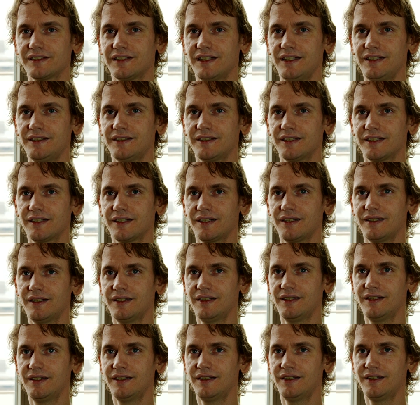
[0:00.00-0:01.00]
later
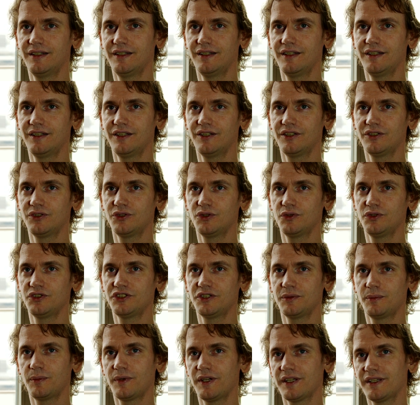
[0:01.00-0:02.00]
to
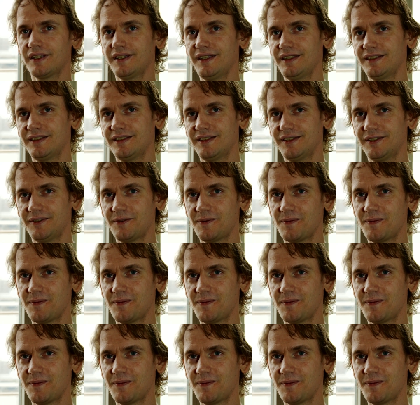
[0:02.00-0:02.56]
visit my kid.